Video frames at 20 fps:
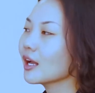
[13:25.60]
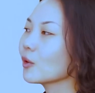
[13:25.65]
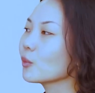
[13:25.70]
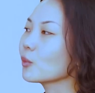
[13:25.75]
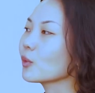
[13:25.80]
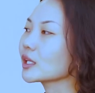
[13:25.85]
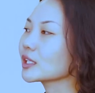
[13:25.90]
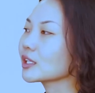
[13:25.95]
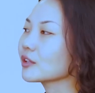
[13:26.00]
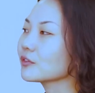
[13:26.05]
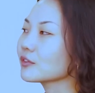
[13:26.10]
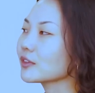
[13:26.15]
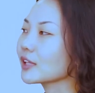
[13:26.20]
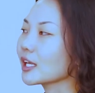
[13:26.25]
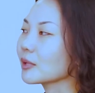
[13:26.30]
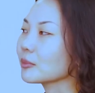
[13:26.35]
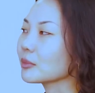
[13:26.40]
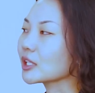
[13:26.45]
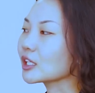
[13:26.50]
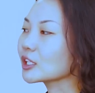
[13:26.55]
One of
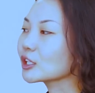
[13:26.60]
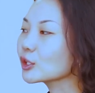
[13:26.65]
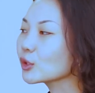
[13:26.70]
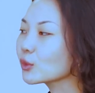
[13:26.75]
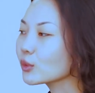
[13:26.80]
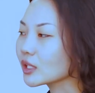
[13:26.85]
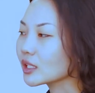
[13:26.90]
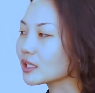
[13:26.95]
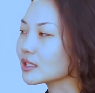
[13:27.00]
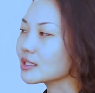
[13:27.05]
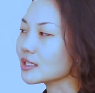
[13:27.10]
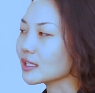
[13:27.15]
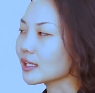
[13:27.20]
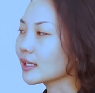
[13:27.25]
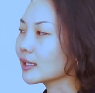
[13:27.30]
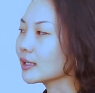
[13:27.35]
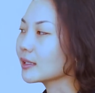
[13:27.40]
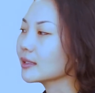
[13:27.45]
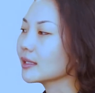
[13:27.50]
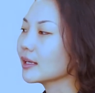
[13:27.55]
them included
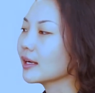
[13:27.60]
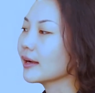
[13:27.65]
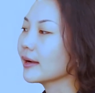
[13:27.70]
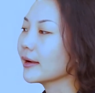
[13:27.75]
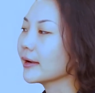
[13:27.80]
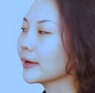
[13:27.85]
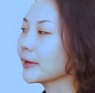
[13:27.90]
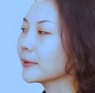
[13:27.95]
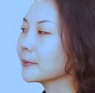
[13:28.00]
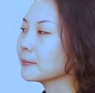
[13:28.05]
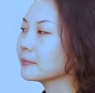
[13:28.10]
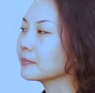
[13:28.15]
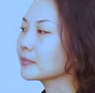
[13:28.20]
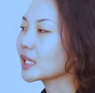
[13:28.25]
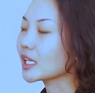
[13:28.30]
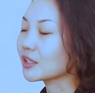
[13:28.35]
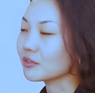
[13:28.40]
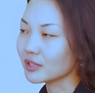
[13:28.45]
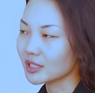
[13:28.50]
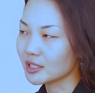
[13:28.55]

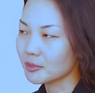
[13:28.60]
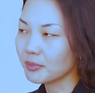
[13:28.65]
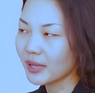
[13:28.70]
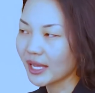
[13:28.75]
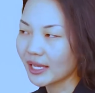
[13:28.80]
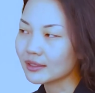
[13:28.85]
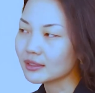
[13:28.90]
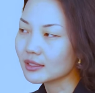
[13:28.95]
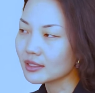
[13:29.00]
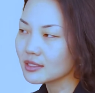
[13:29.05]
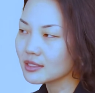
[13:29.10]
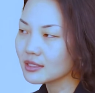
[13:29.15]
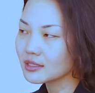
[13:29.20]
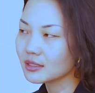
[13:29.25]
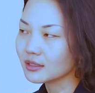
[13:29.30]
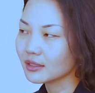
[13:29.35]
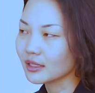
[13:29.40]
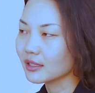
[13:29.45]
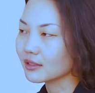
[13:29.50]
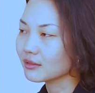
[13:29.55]
their
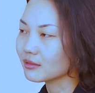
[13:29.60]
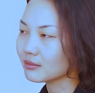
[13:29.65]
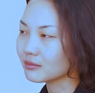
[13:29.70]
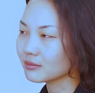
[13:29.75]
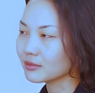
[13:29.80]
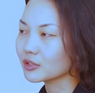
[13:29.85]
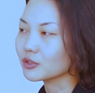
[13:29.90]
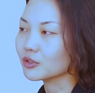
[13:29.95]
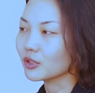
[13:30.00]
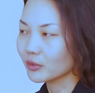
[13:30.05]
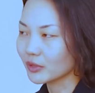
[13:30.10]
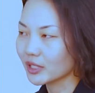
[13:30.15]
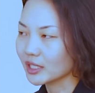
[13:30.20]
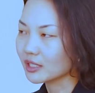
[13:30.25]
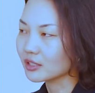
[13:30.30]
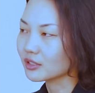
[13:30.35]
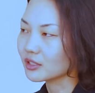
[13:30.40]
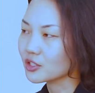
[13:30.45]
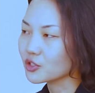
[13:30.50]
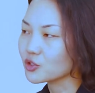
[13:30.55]
independence, their
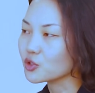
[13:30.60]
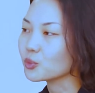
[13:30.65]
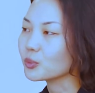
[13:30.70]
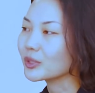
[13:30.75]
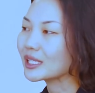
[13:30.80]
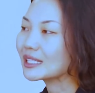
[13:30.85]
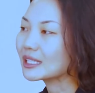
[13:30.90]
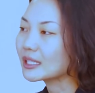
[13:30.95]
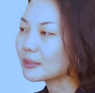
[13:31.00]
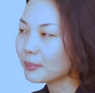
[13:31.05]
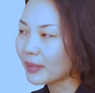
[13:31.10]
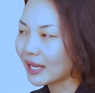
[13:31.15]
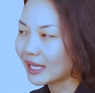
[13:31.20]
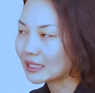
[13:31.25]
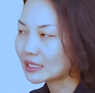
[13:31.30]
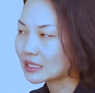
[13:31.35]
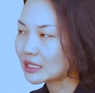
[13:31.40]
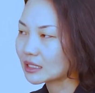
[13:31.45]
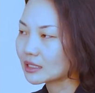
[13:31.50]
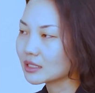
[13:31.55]
eagerness to be
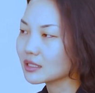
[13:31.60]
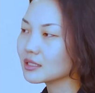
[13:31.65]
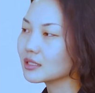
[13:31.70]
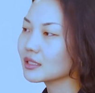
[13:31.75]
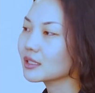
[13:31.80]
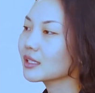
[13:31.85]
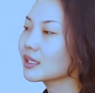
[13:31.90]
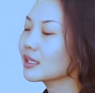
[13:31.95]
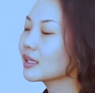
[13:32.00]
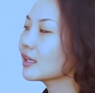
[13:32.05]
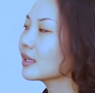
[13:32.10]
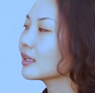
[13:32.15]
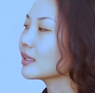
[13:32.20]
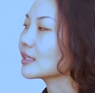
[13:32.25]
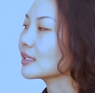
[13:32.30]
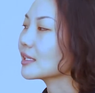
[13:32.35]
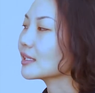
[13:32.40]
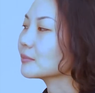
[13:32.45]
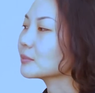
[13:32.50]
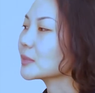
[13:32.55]
independent,
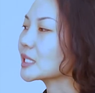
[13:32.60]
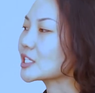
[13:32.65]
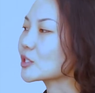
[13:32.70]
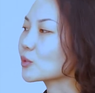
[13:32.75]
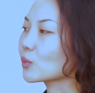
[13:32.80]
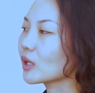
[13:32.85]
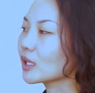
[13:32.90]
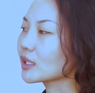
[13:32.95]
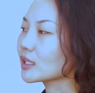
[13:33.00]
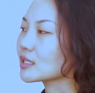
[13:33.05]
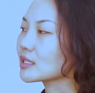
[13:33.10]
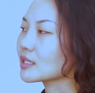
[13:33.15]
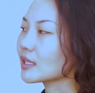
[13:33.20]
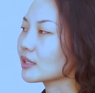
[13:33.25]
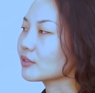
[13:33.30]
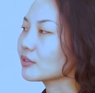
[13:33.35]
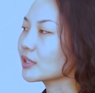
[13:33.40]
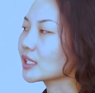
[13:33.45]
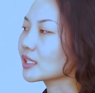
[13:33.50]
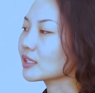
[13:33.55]
as well as
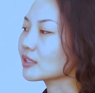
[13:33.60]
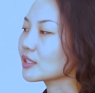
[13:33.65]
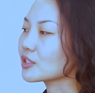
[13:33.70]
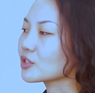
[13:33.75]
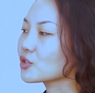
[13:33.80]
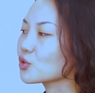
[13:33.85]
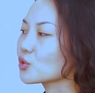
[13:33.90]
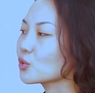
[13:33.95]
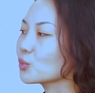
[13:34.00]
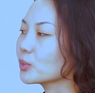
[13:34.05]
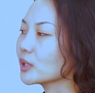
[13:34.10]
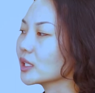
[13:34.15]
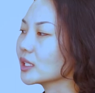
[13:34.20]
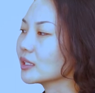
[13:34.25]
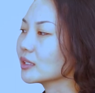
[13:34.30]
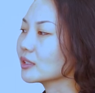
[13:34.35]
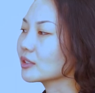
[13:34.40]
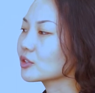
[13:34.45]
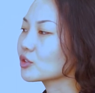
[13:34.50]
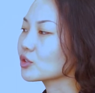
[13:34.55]
their eagerness to
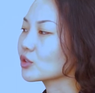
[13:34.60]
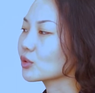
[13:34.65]
be